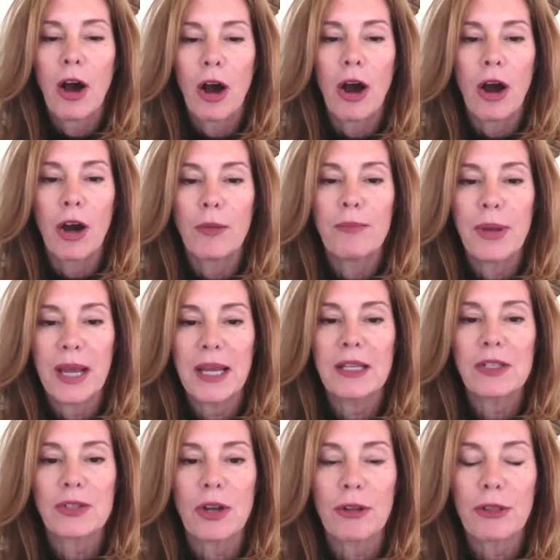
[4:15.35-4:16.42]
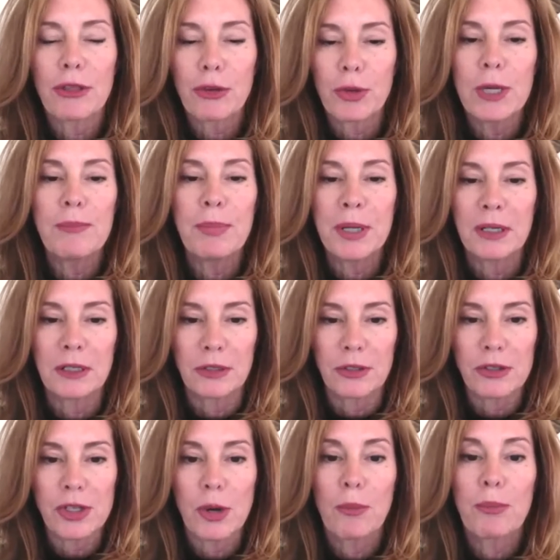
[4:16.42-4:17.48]
are based on three
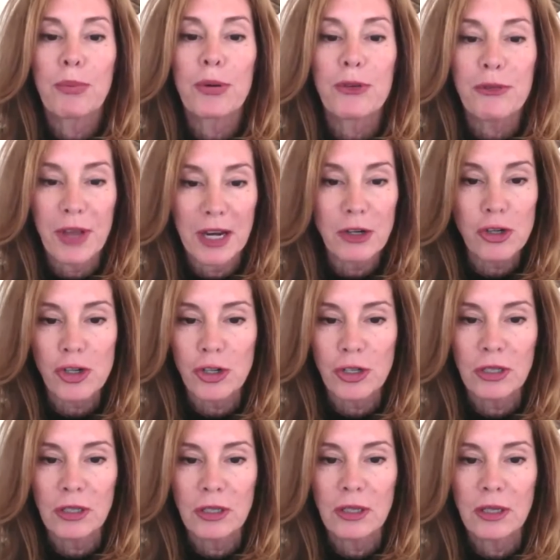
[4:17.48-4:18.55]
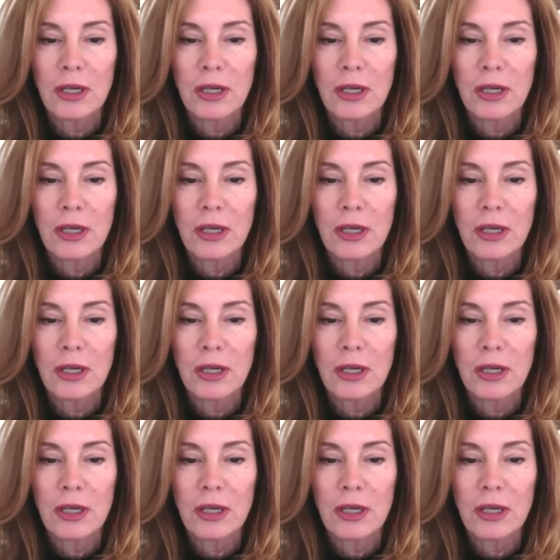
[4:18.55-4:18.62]
pillars prevention,